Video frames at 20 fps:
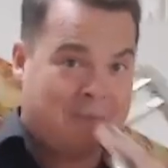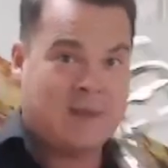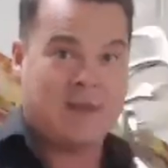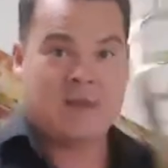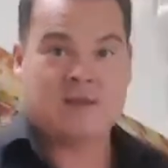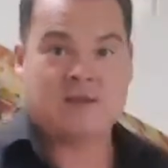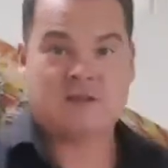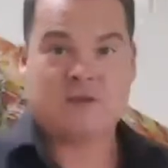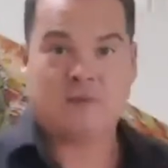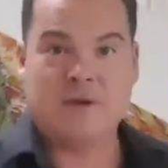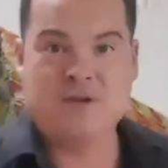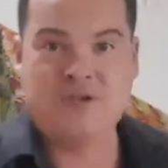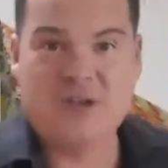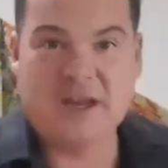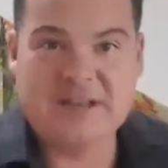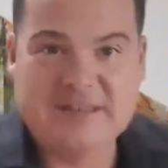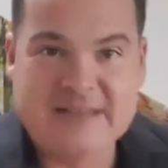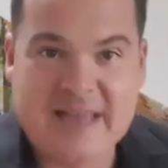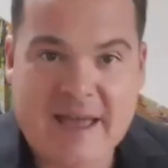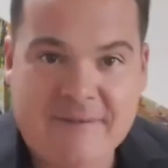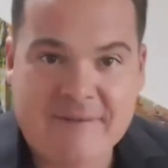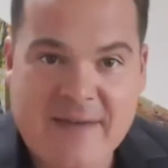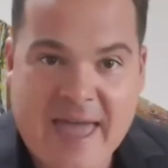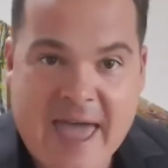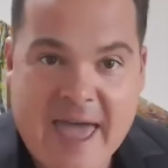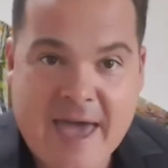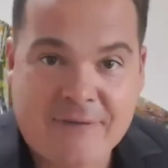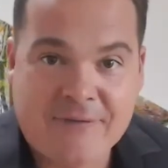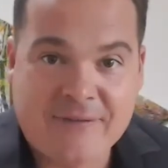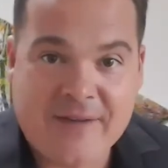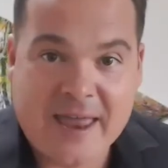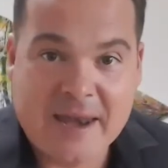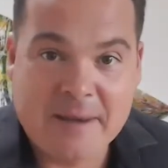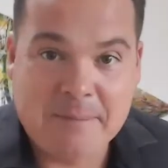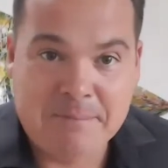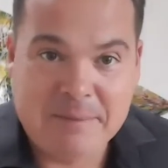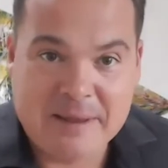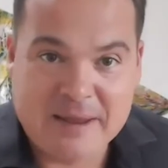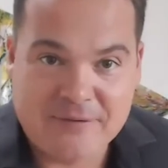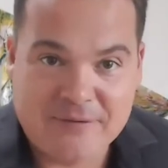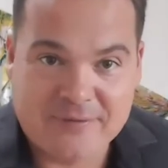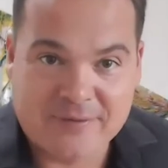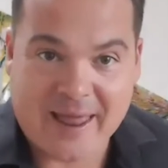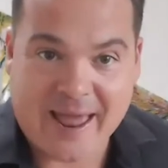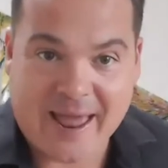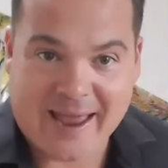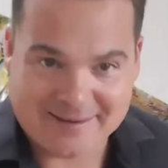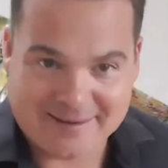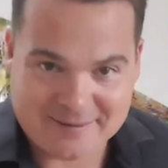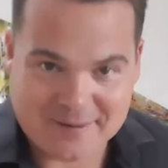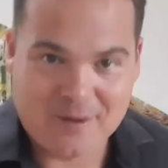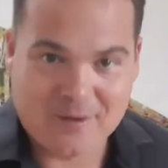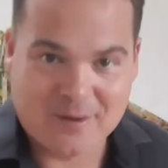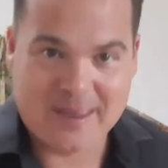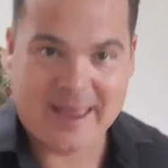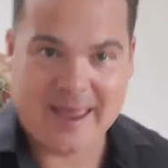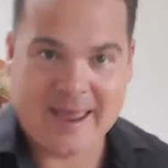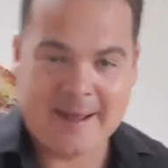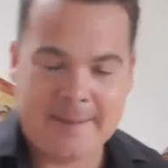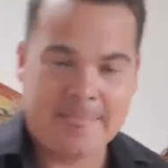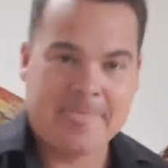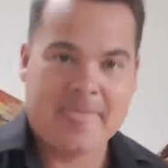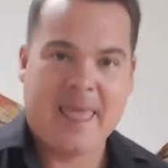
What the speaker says: So we just have F and B flat, okay?